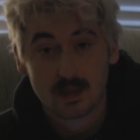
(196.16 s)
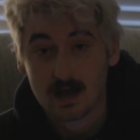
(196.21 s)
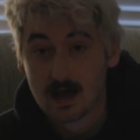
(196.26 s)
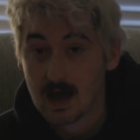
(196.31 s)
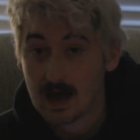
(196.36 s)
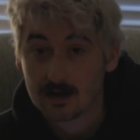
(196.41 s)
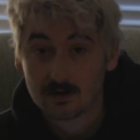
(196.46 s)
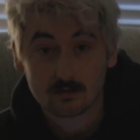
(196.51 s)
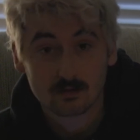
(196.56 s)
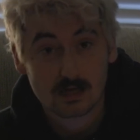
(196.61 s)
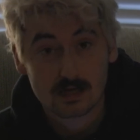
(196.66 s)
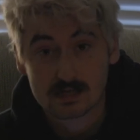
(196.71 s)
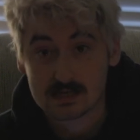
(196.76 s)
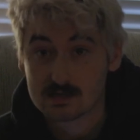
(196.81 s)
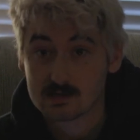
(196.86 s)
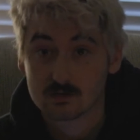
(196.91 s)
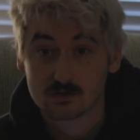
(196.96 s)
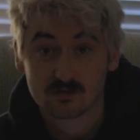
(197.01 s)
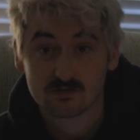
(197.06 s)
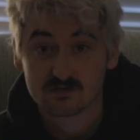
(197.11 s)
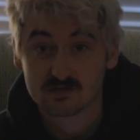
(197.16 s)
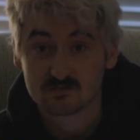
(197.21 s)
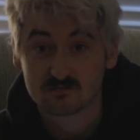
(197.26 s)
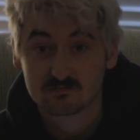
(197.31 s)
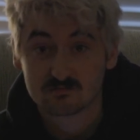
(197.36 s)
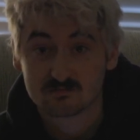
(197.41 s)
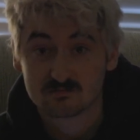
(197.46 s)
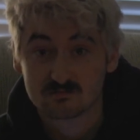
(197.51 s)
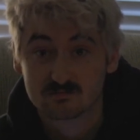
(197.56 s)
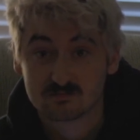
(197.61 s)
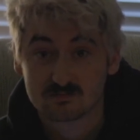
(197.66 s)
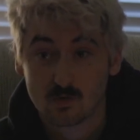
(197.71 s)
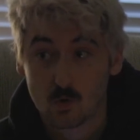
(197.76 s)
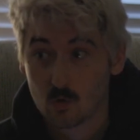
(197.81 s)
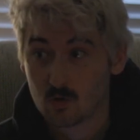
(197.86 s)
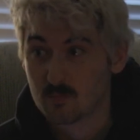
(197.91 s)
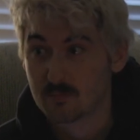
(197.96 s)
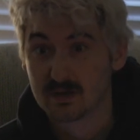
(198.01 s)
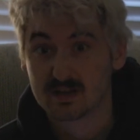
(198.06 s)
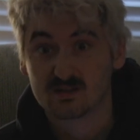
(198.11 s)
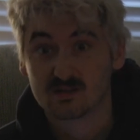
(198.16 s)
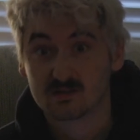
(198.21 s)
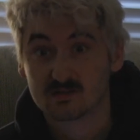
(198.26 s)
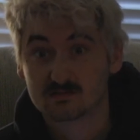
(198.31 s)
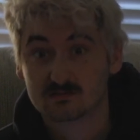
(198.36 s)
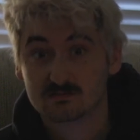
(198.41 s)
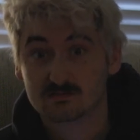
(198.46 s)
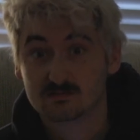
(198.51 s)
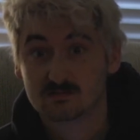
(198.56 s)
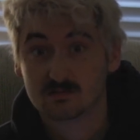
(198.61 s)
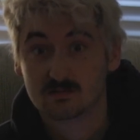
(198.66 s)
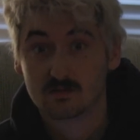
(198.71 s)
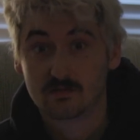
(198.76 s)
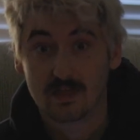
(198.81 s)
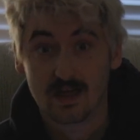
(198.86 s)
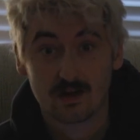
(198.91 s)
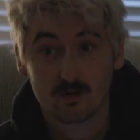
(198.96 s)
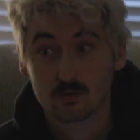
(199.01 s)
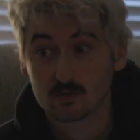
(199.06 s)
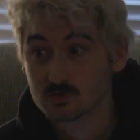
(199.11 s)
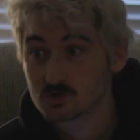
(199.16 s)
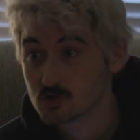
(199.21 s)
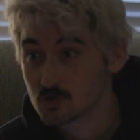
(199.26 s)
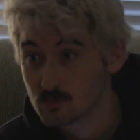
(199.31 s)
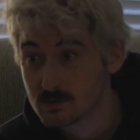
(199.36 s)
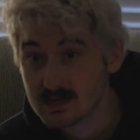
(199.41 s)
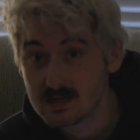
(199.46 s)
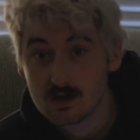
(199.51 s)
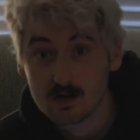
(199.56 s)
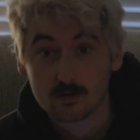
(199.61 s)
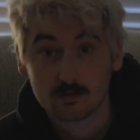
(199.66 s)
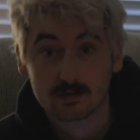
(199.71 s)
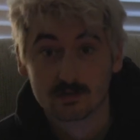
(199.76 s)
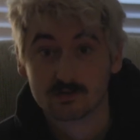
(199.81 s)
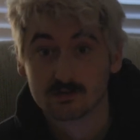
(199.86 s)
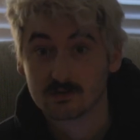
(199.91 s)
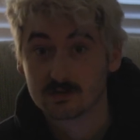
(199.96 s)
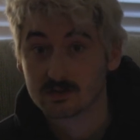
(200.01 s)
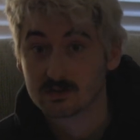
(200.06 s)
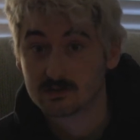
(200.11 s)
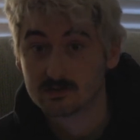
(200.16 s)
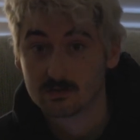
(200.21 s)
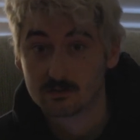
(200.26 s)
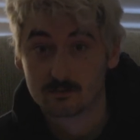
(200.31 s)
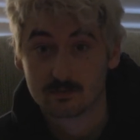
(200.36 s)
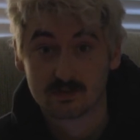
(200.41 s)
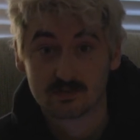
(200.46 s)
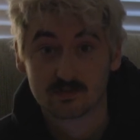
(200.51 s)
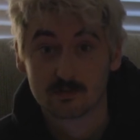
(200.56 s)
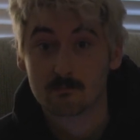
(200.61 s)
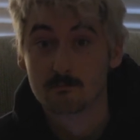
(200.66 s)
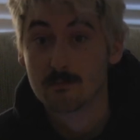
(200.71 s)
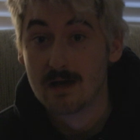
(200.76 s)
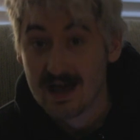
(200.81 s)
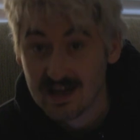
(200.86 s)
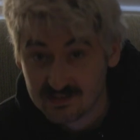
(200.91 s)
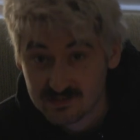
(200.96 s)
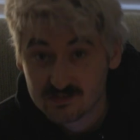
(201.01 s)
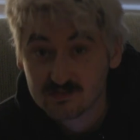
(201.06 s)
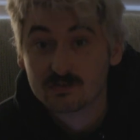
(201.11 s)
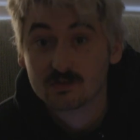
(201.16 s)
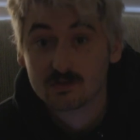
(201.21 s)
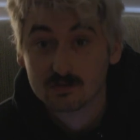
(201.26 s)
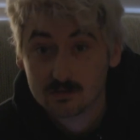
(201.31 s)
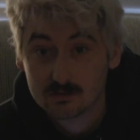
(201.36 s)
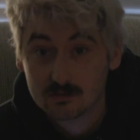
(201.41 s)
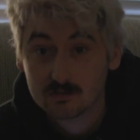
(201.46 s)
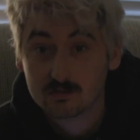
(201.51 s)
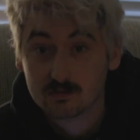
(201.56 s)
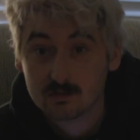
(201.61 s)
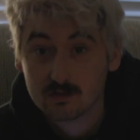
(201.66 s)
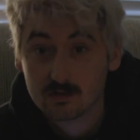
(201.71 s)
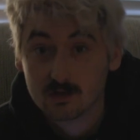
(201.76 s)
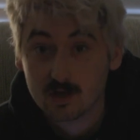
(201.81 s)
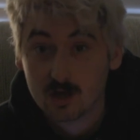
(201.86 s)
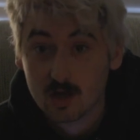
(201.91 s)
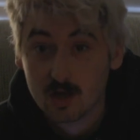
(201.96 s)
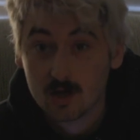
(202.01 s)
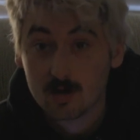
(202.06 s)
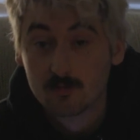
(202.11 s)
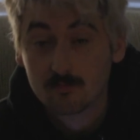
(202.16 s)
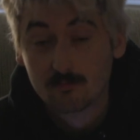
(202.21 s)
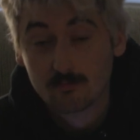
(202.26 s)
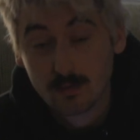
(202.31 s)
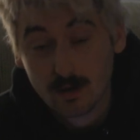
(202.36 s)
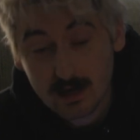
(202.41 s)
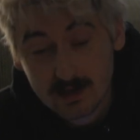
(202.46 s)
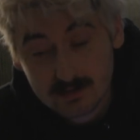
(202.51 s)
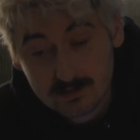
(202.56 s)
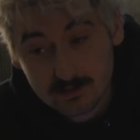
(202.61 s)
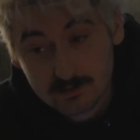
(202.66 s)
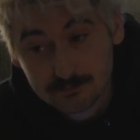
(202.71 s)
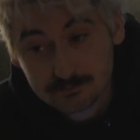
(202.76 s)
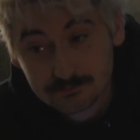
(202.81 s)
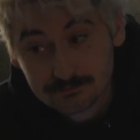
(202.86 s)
I don't like either of them. Or Bella. That whole trio is a mess. But